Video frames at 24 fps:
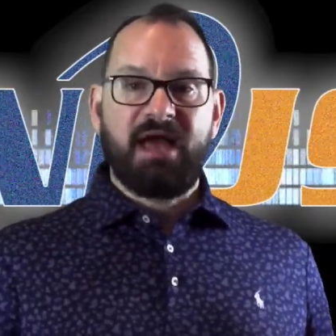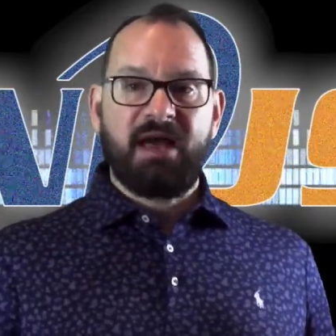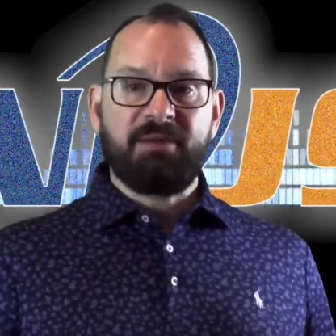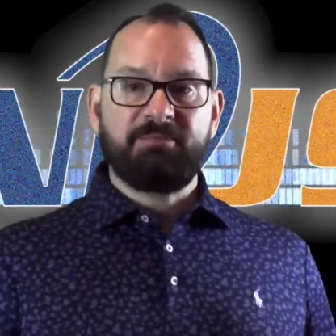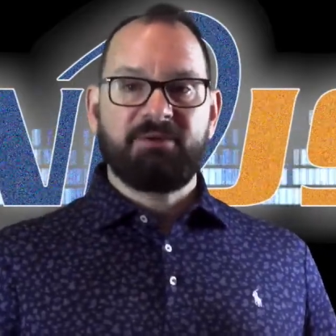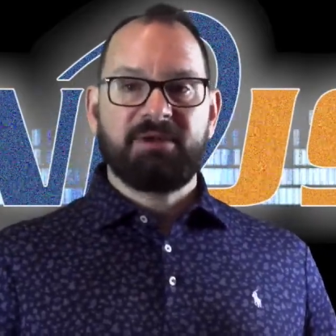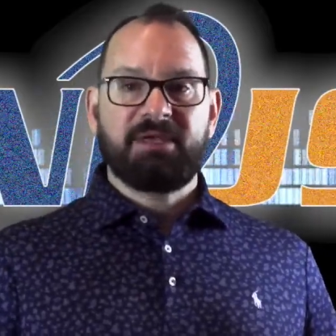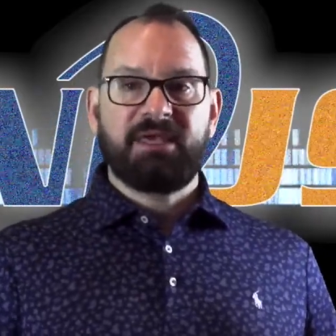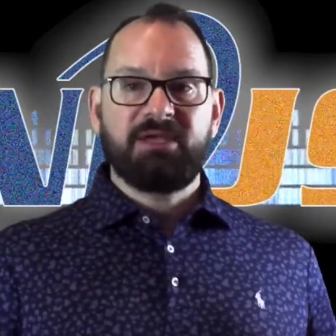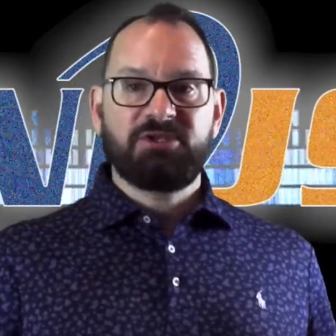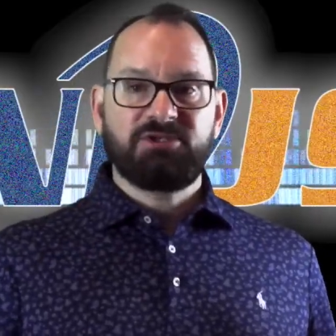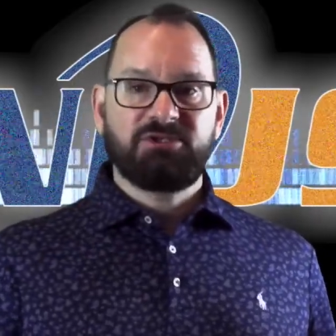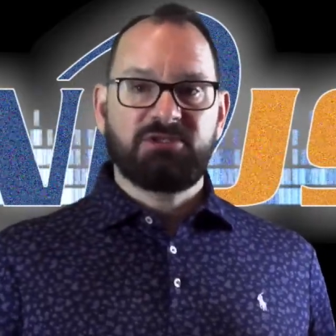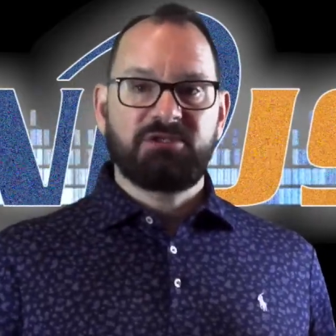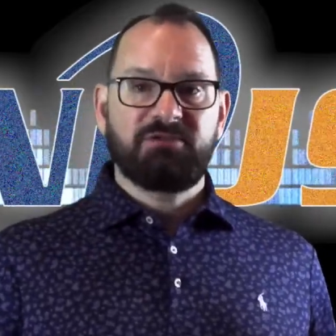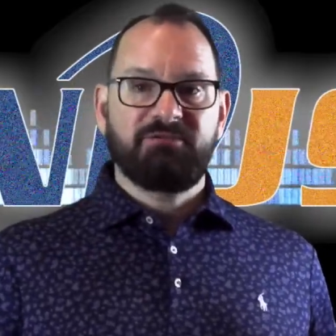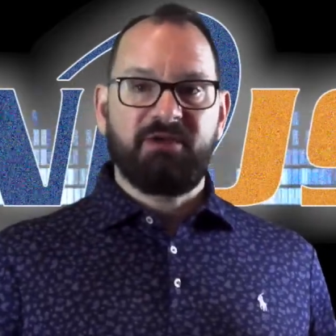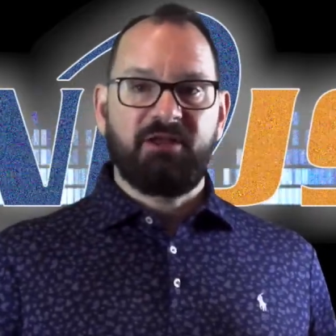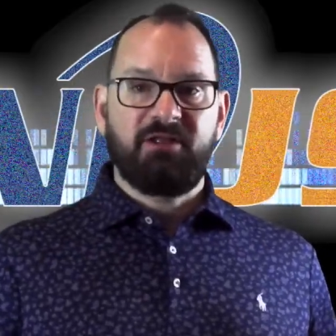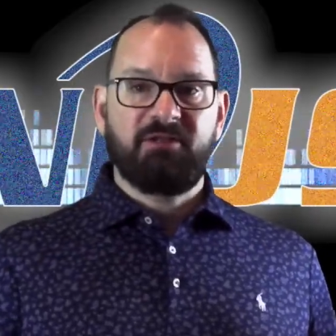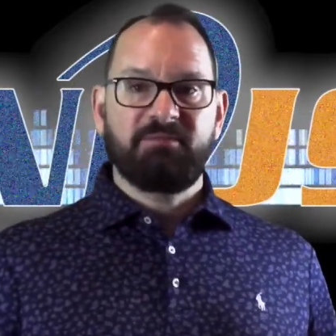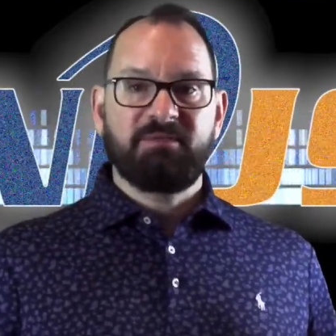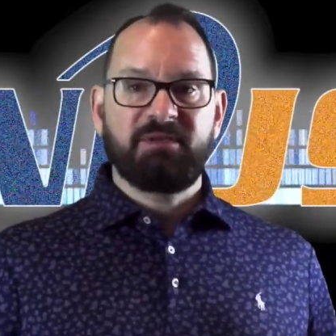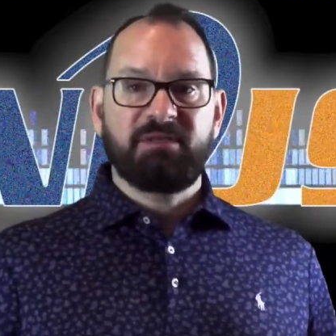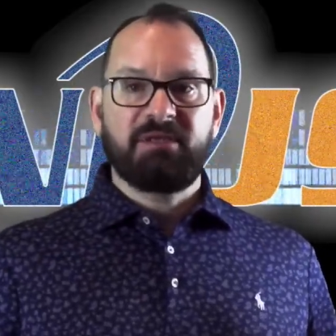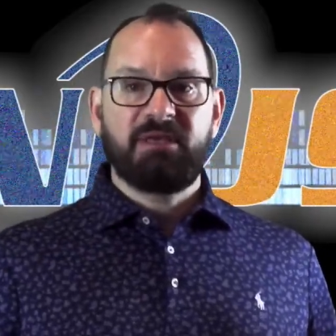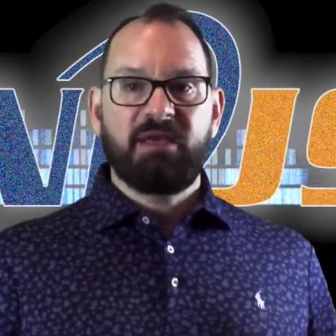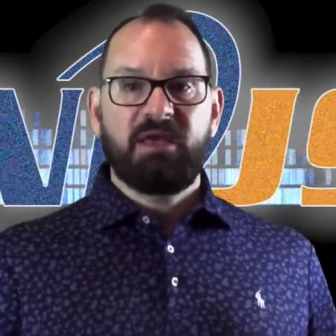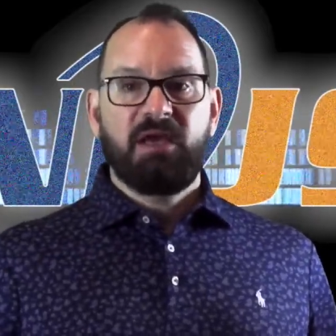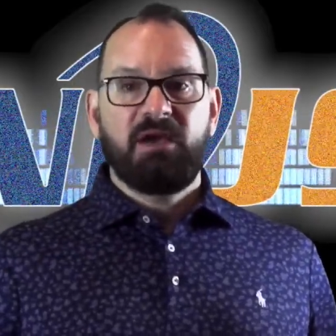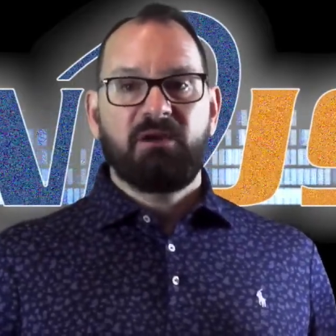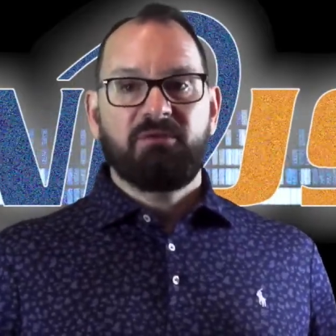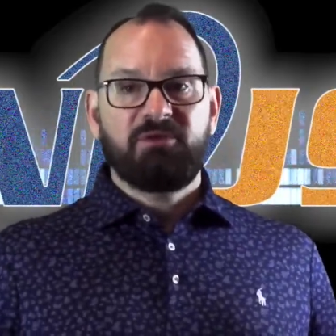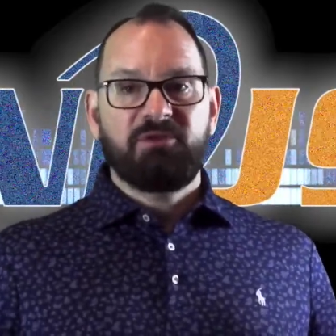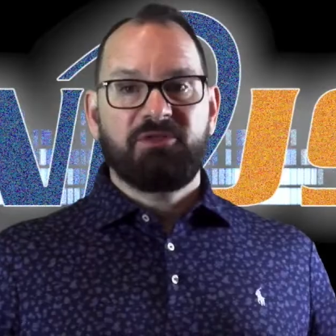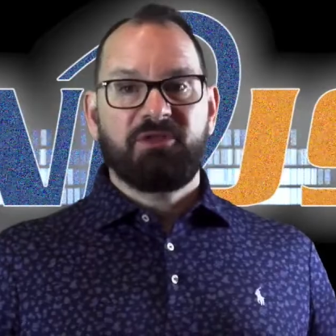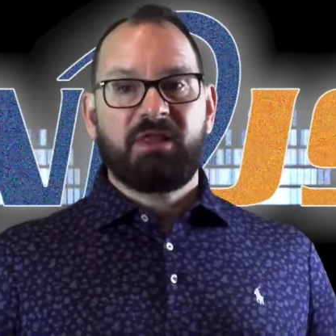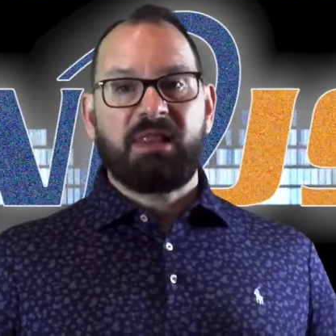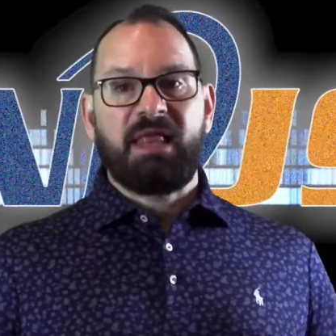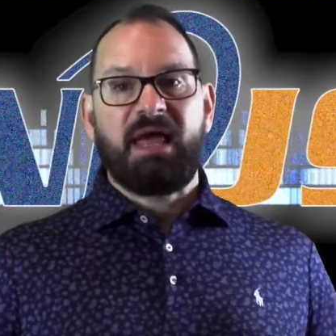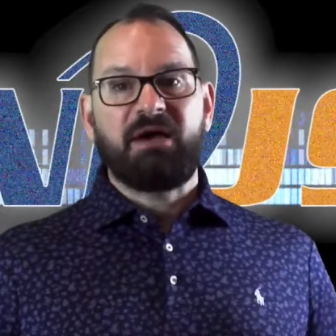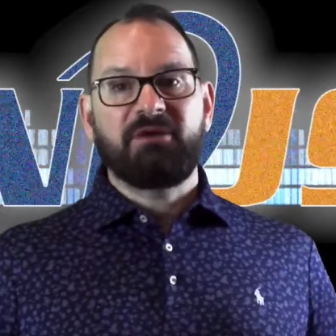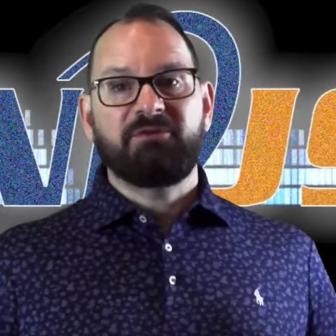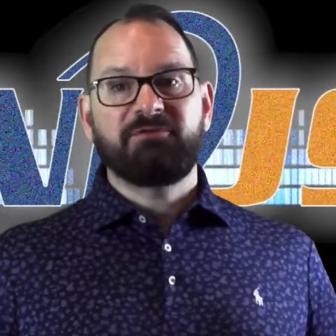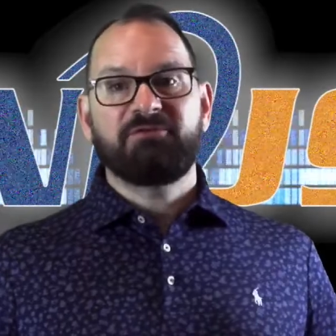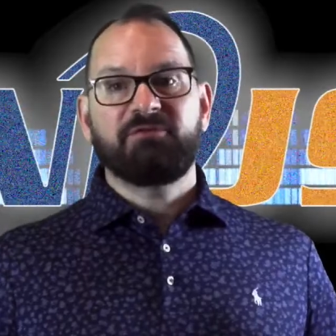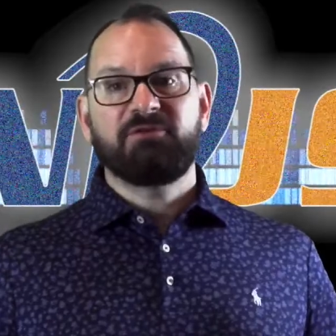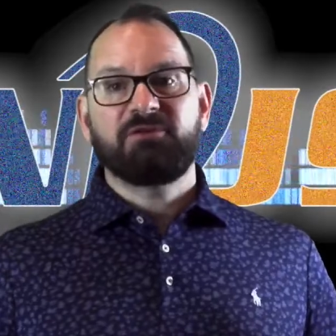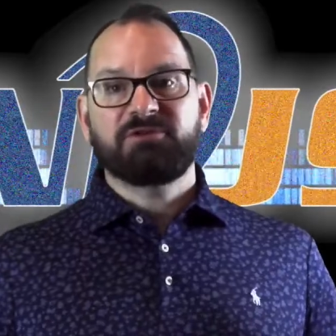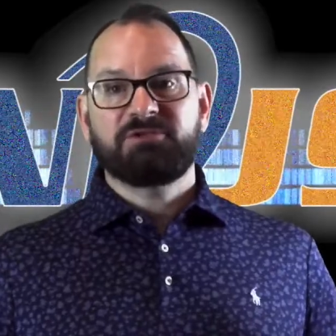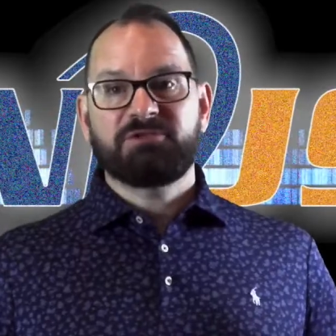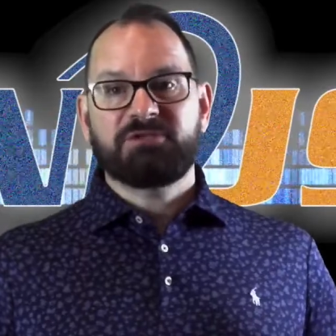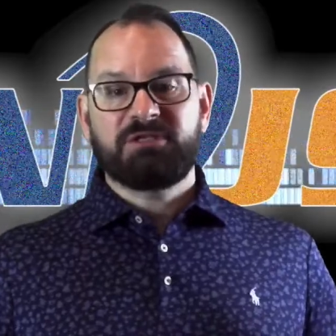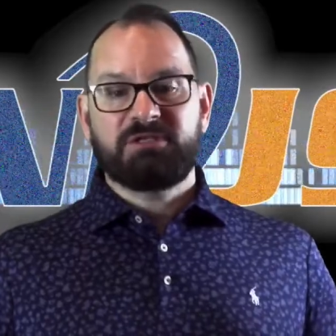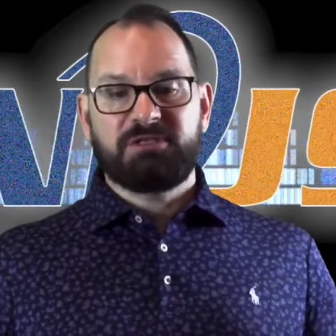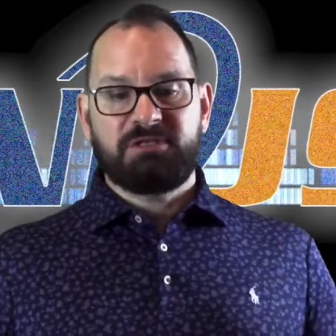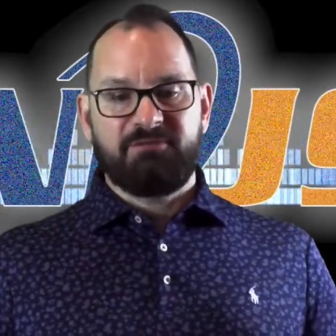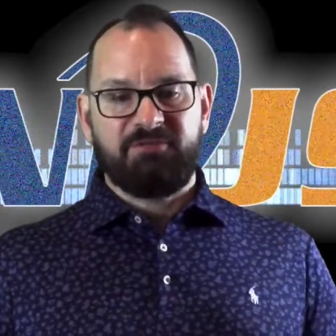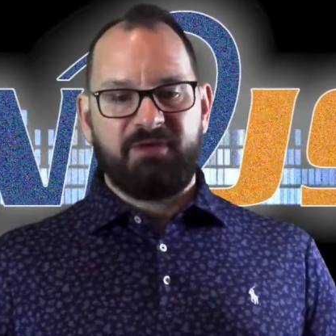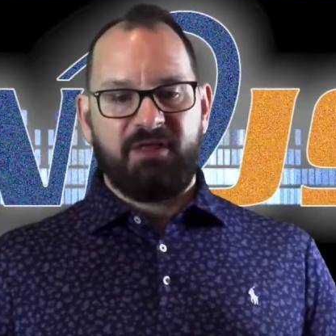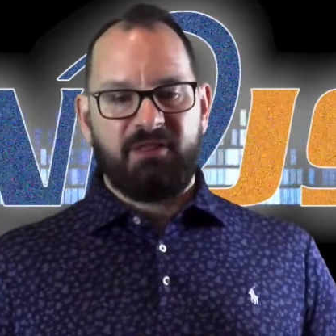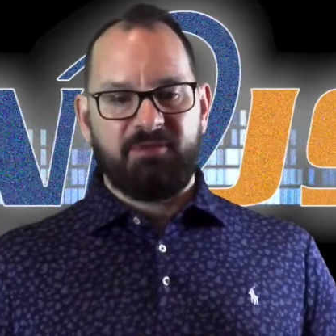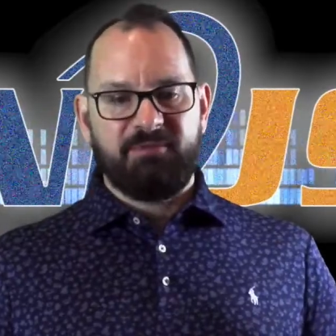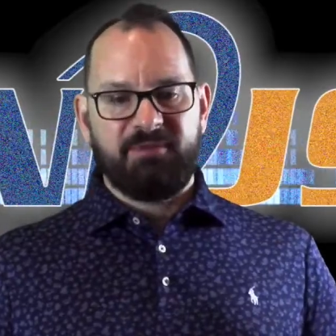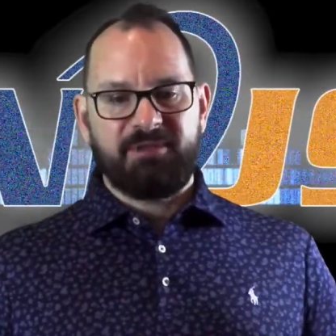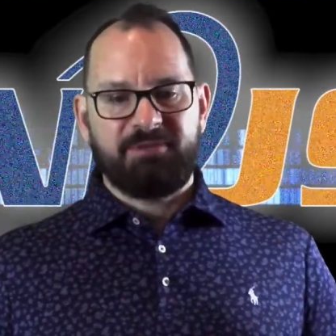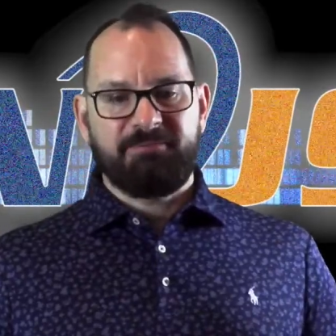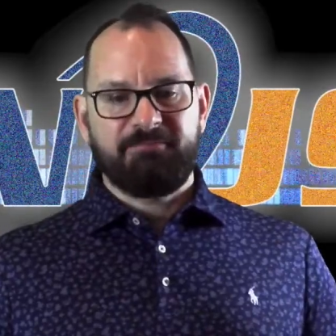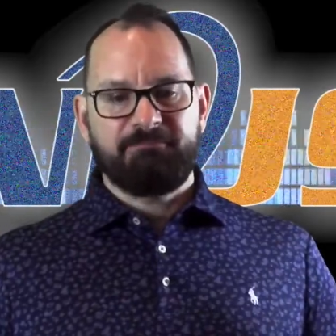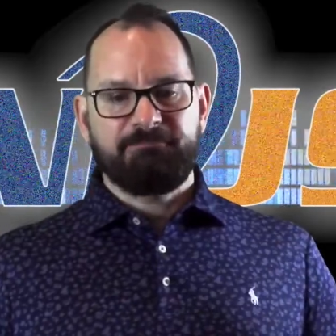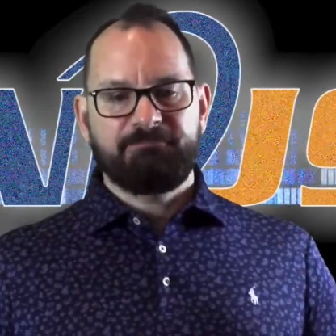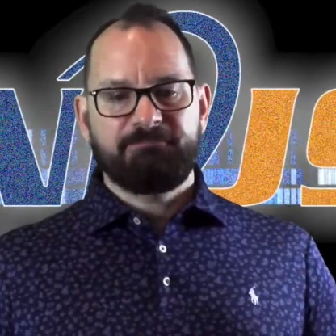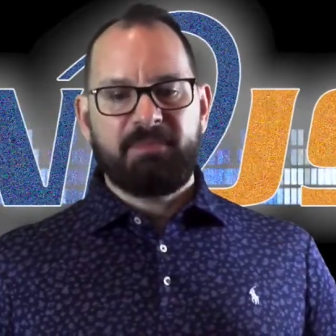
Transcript: application development with cloud-first development.